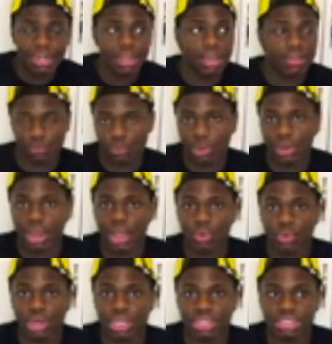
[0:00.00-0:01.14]
of where I
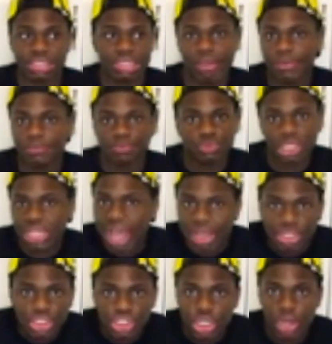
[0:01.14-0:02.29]
was
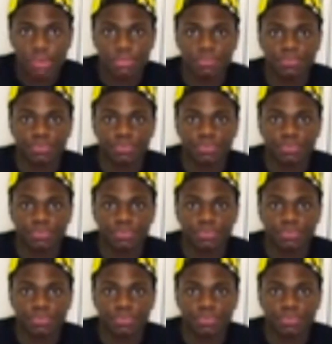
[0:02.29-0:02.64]
last year,